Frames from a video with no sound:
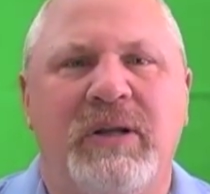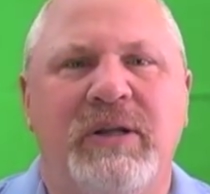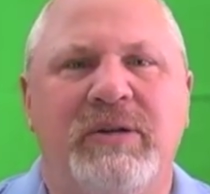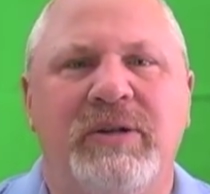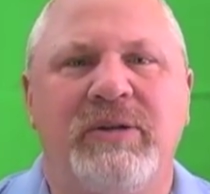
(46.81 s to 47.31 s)

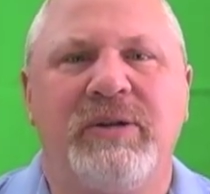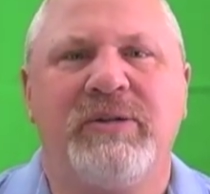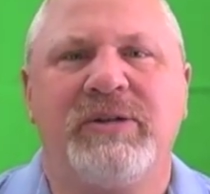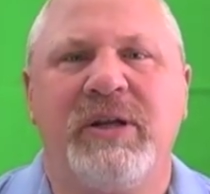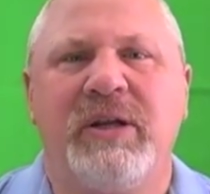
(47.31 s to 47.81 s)
You
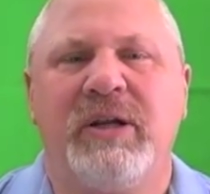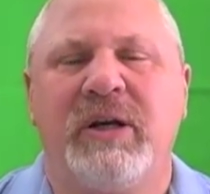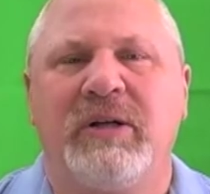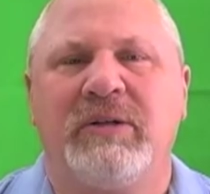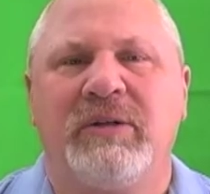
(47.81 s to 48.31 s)
see
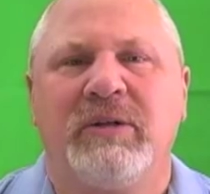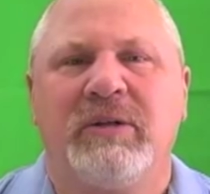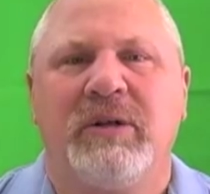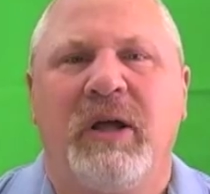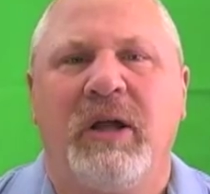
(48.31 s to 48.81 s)
a
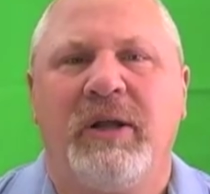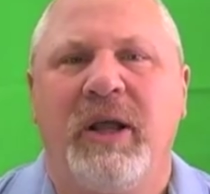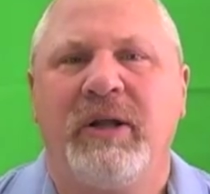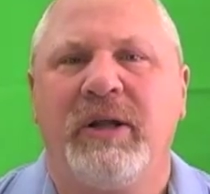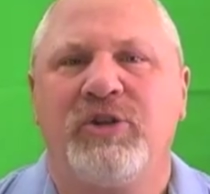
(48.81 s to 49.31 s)

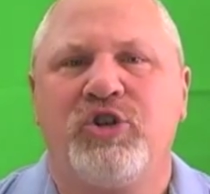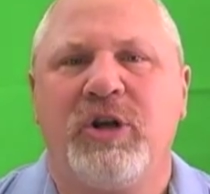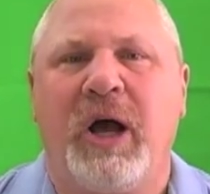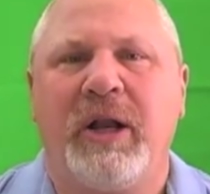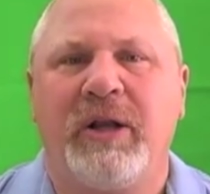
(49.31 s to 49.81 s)
kid gets
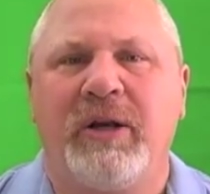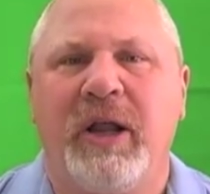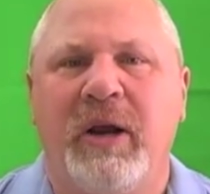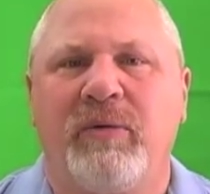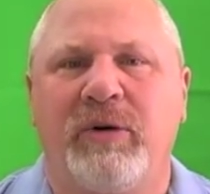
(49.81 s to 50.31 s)
shot in a
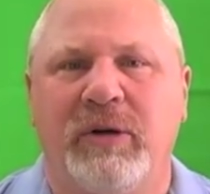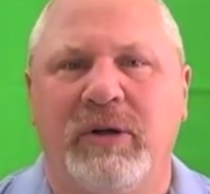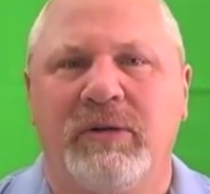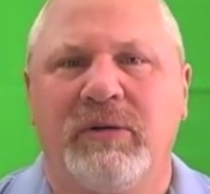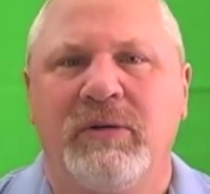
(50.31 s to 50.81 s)

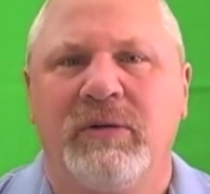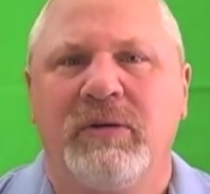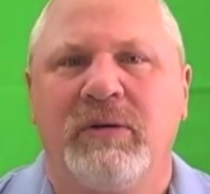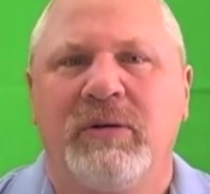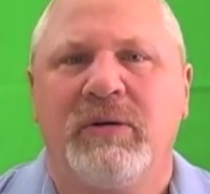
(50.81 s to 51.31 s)
neighborhood
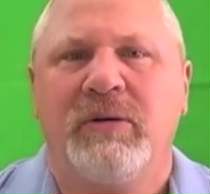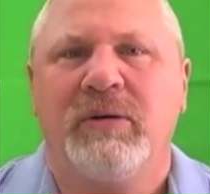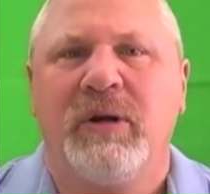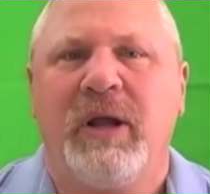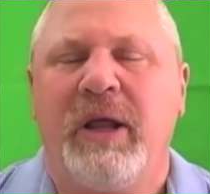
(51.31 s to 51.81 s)

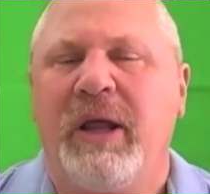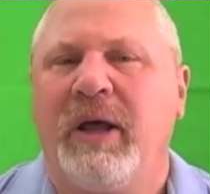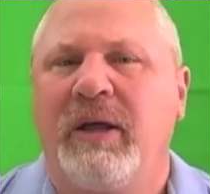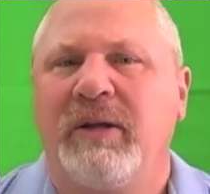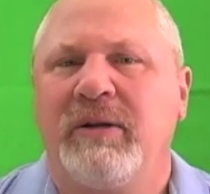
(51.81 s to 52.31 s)

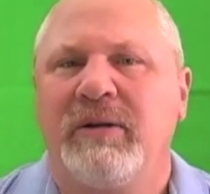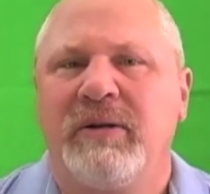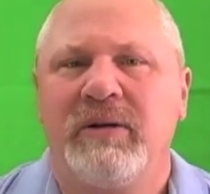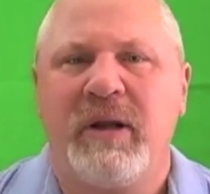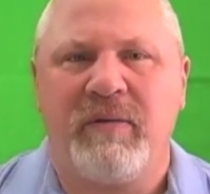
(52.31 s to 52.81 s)

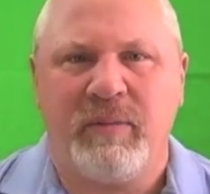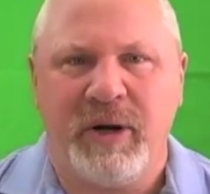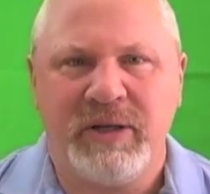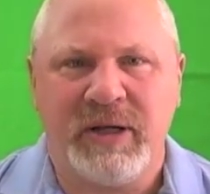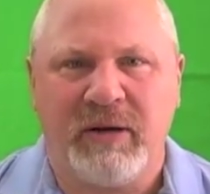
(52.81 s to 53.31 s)
and
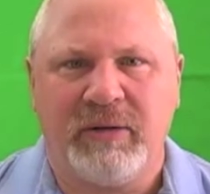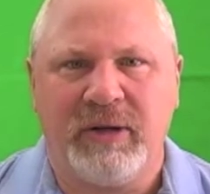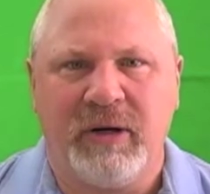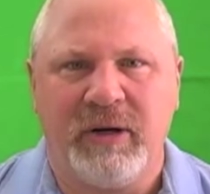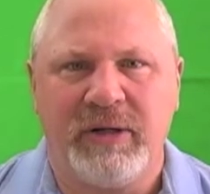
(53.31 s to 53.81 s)
everybody's out
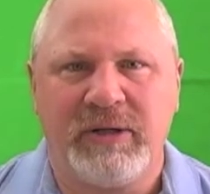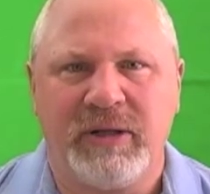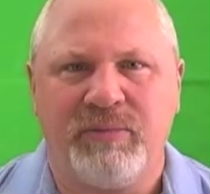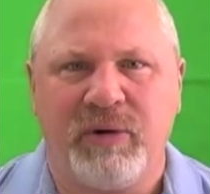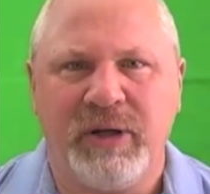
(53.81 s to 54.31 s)
there, it's
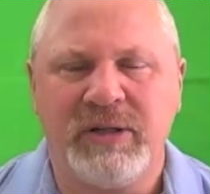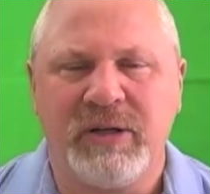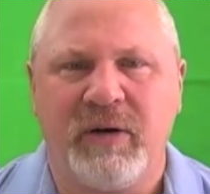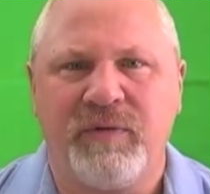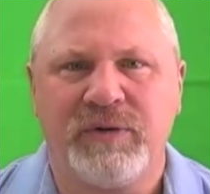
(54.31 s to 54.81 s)
the police
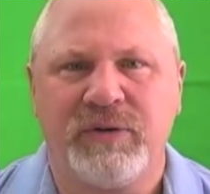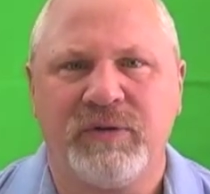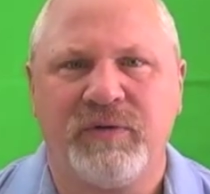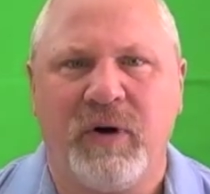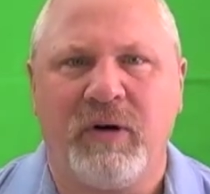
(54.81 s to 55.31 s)

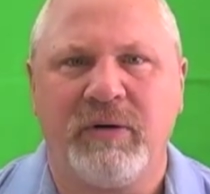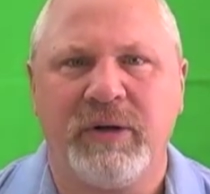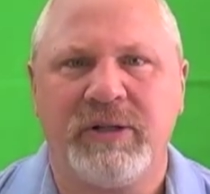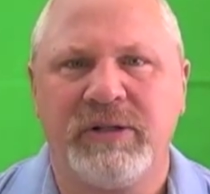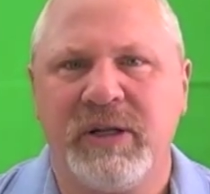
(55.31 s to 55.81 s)
officer's fault,
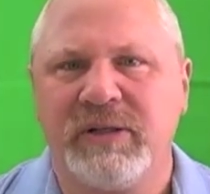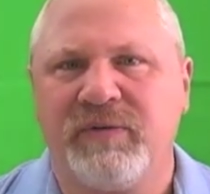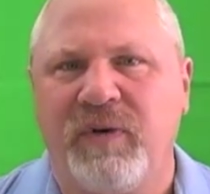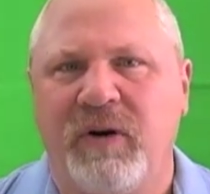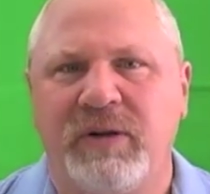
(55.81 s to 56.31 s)
it's this
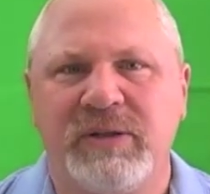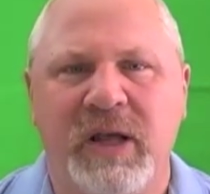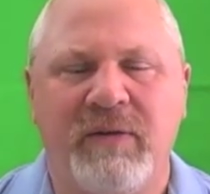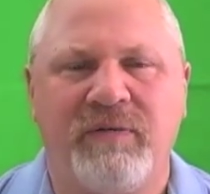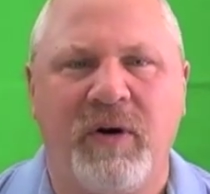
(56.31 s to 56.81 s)
fault, it's
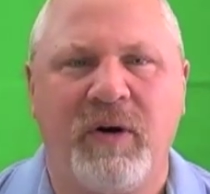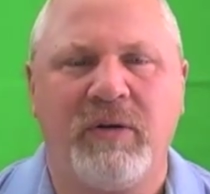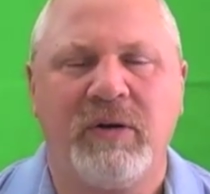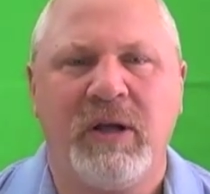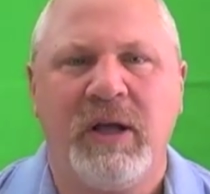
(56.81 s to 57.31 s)
that
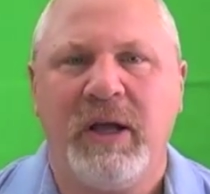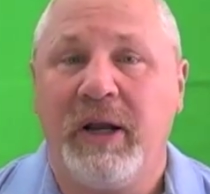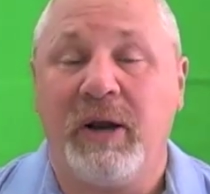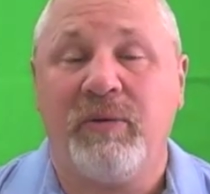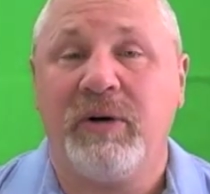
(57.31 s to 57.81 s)
fault. And
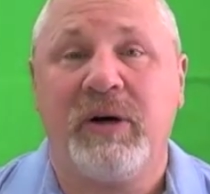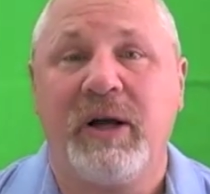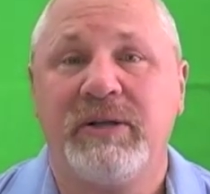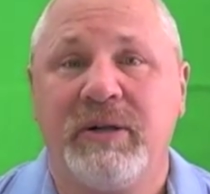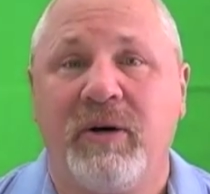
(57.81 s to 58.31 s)
I
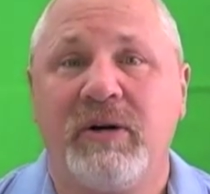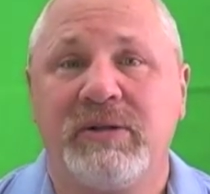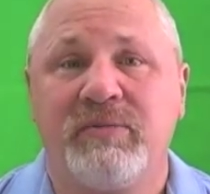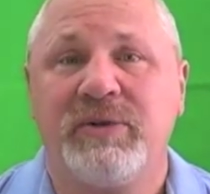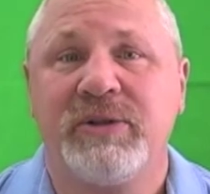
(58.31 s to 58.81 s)
realize there are
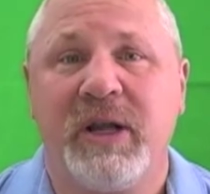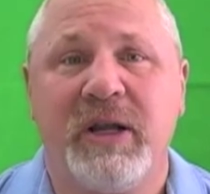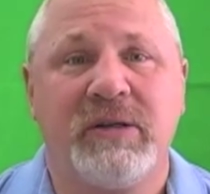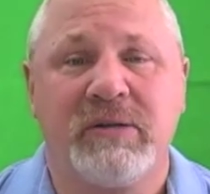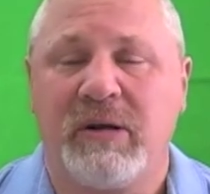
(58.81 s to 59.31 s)
some
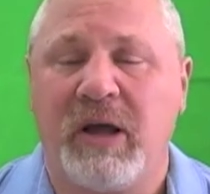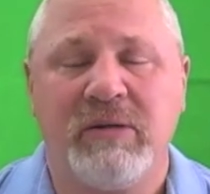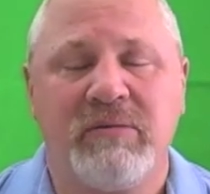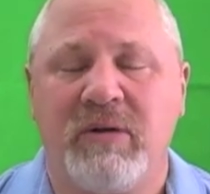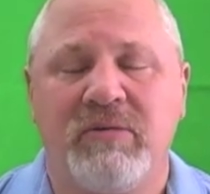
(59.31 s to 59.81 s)
mistakes. I
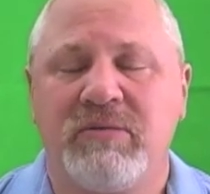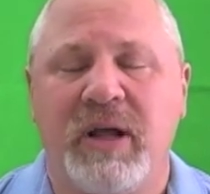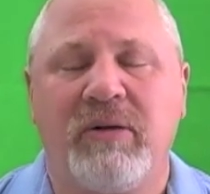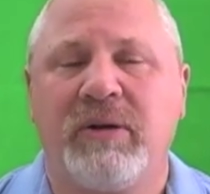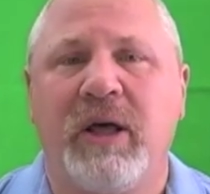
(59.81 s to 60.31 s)
don't
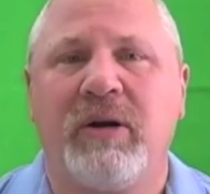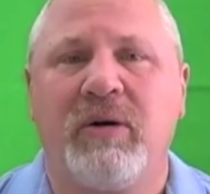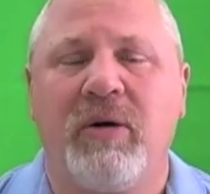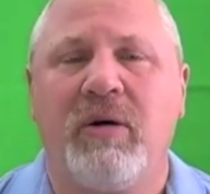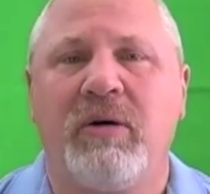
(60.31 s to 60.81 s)
doubt that at
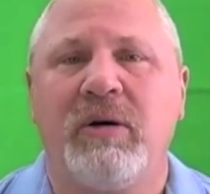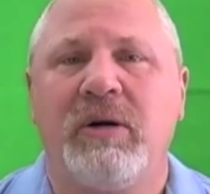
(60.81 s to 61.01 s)
all.